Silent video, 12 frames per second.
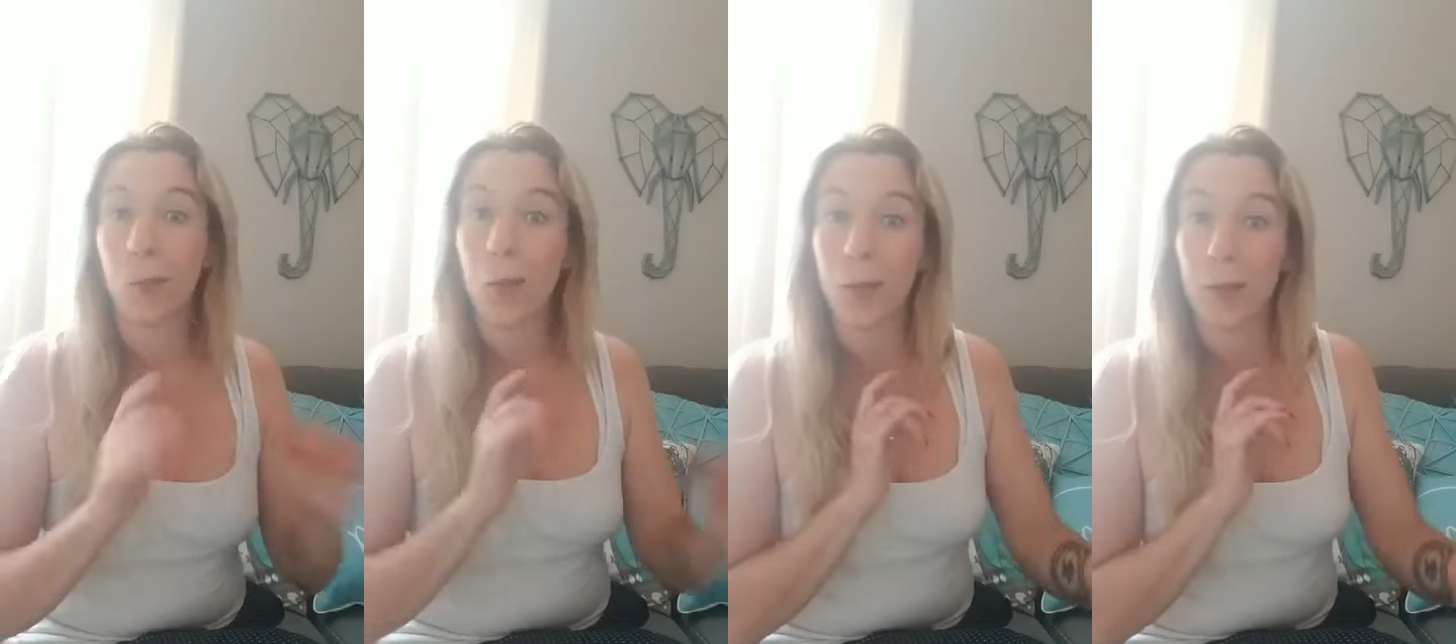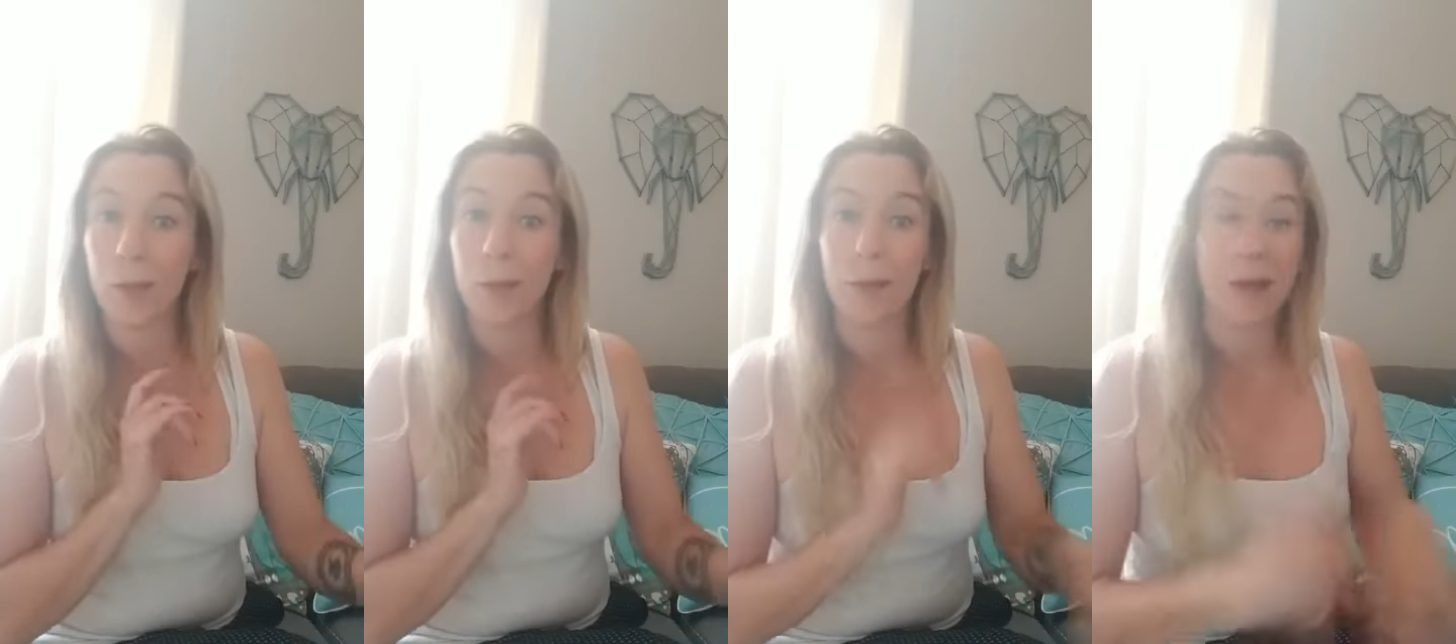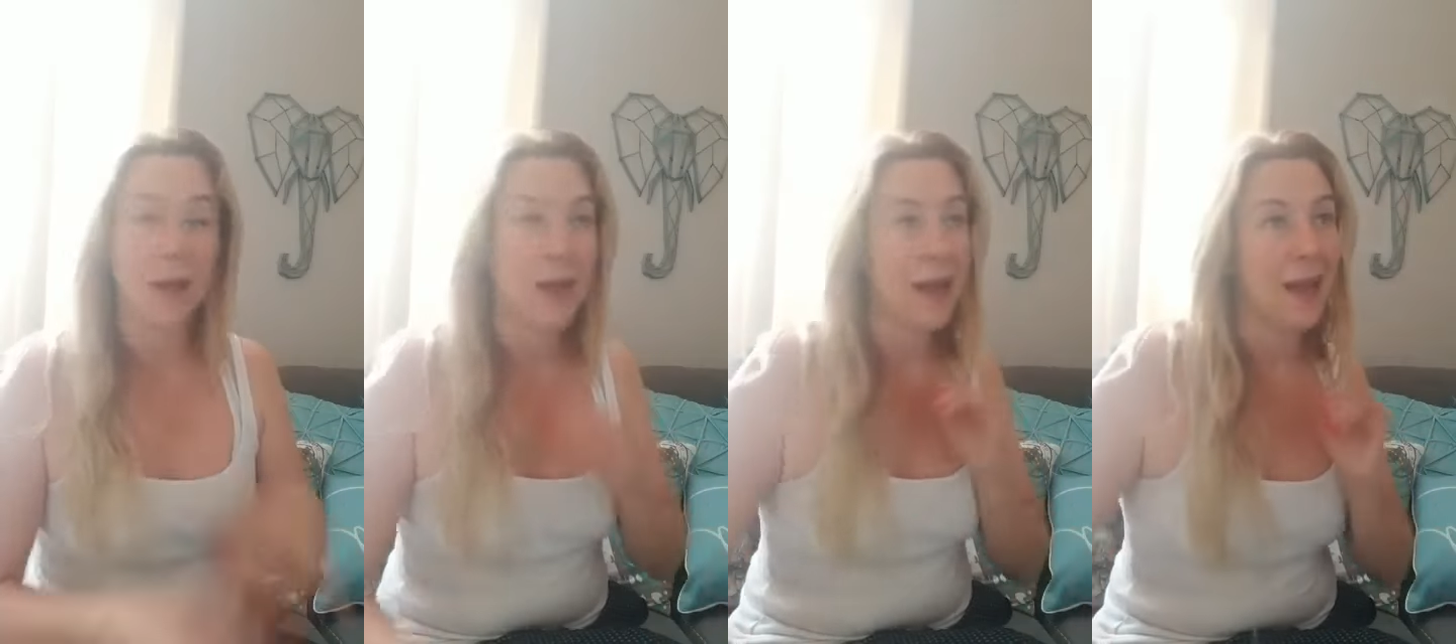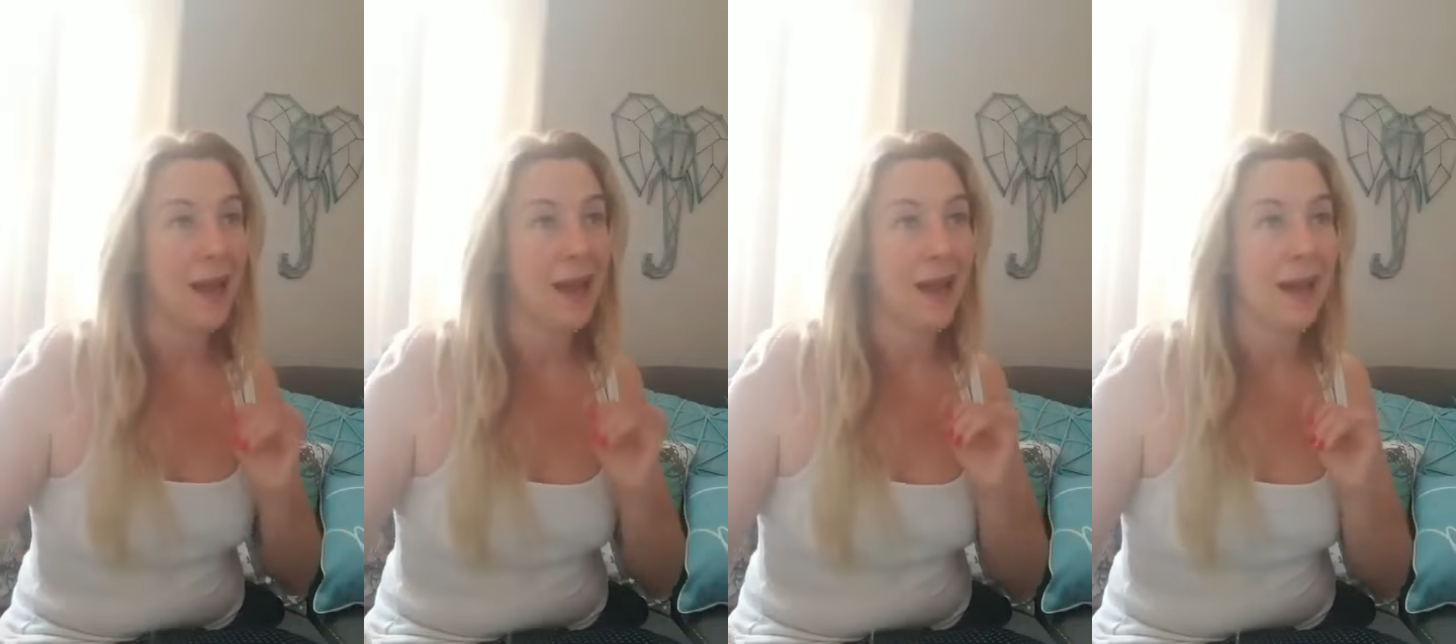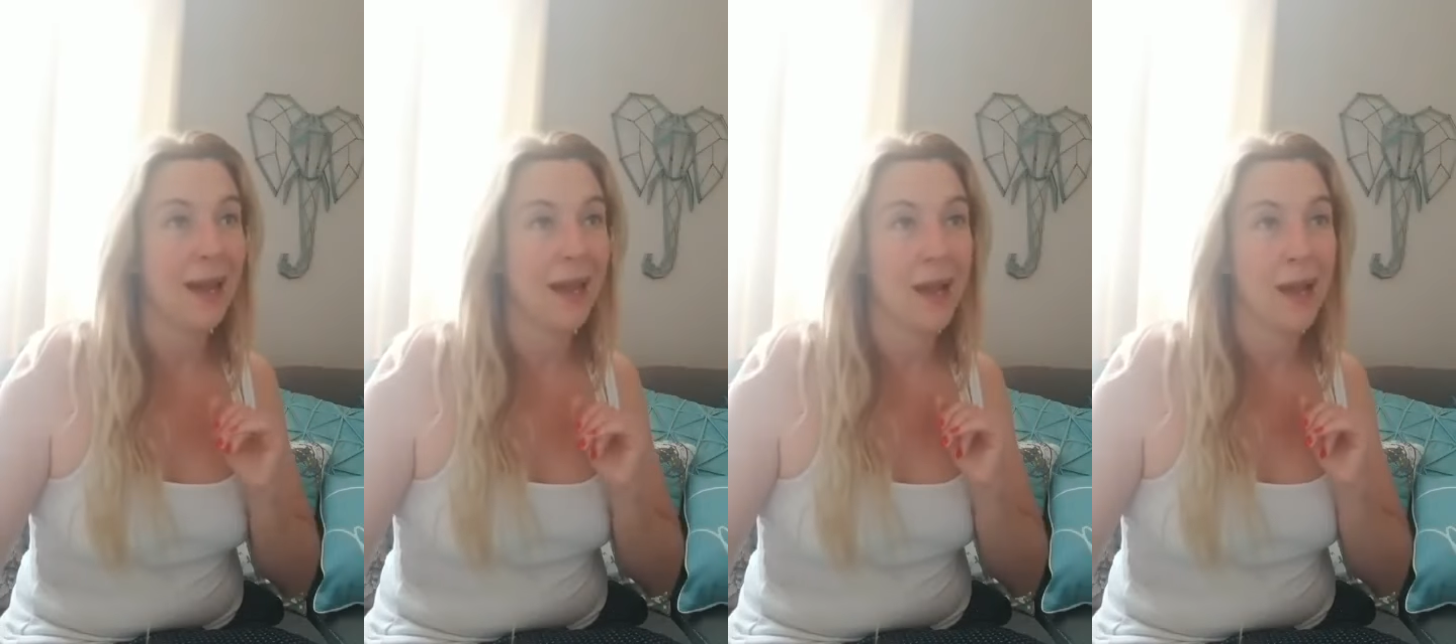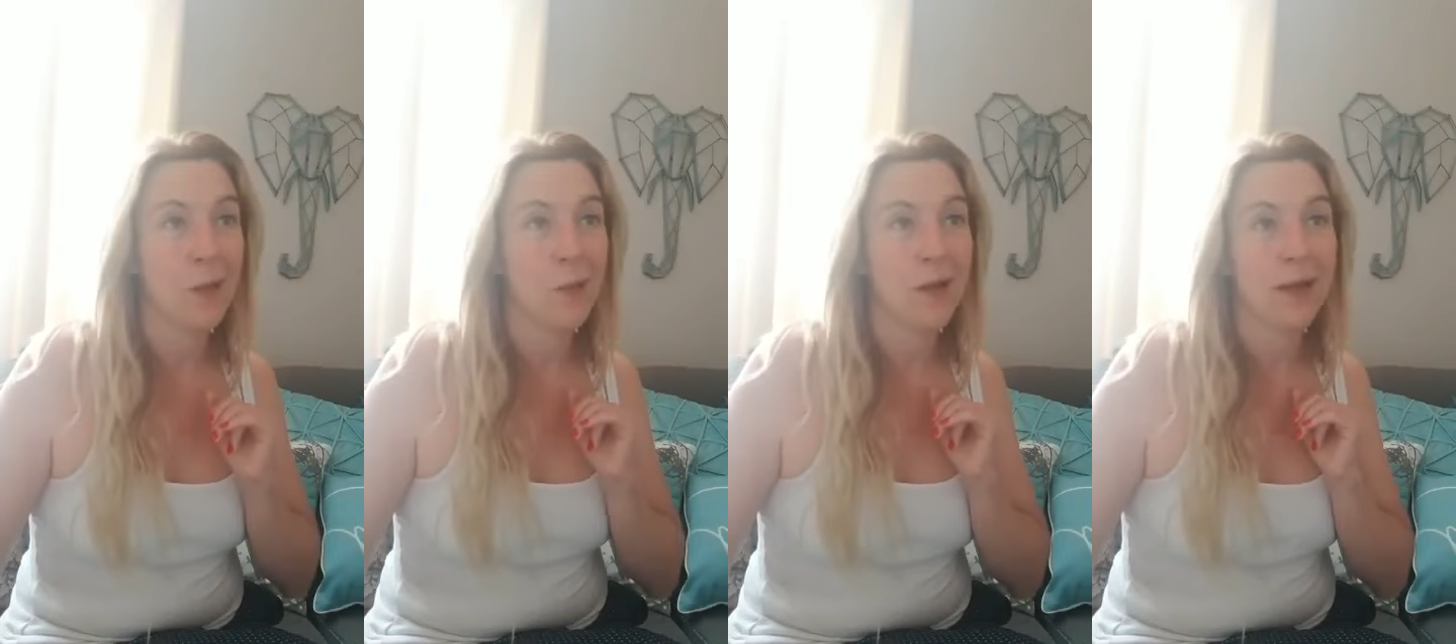blow you. Hey,
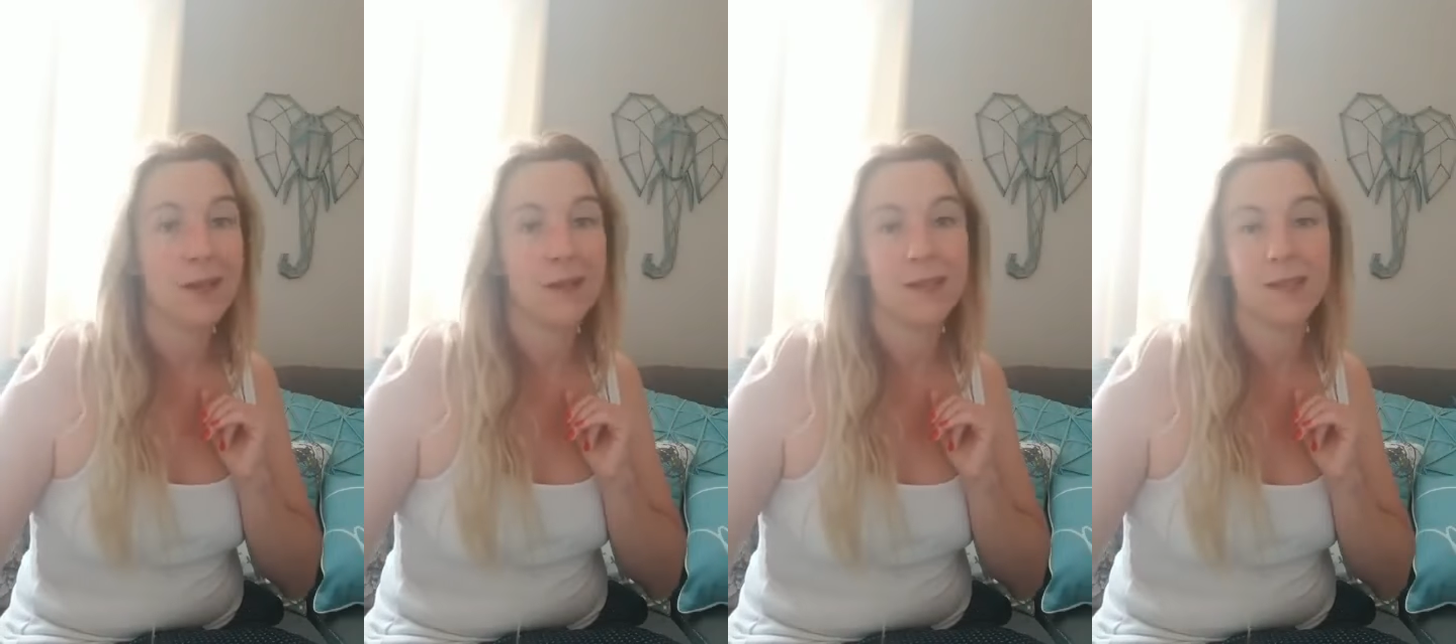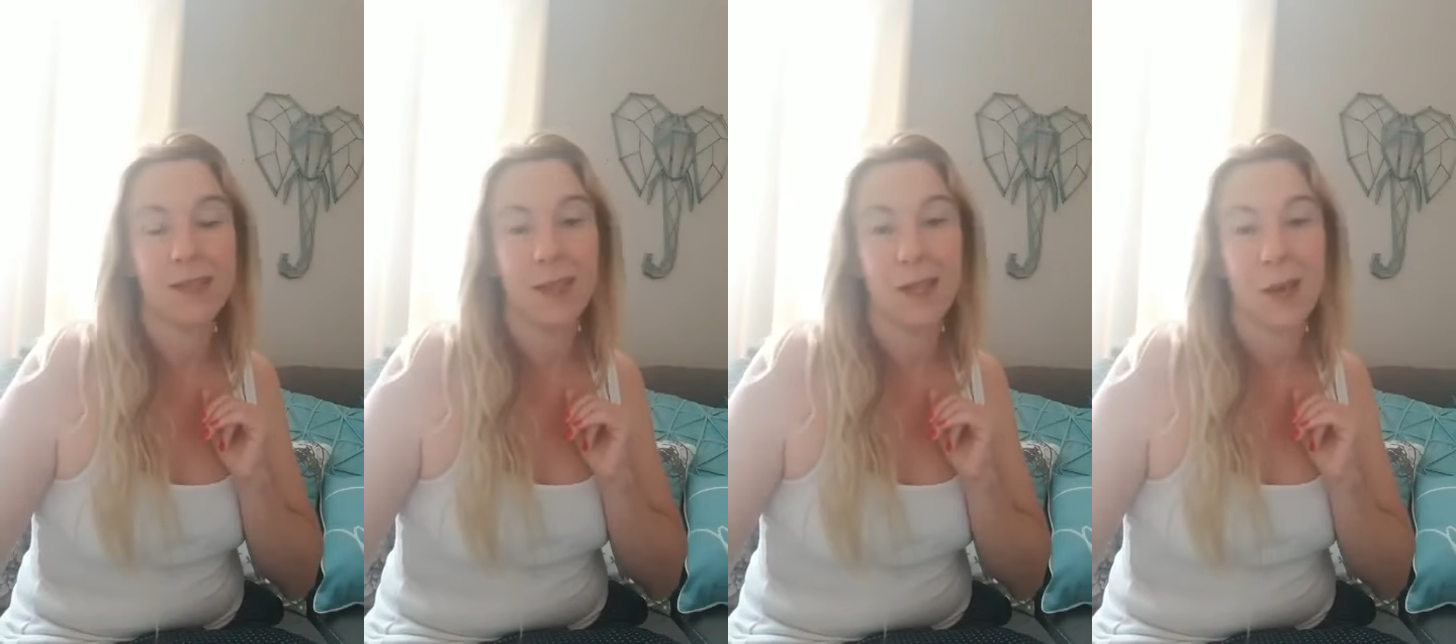I want,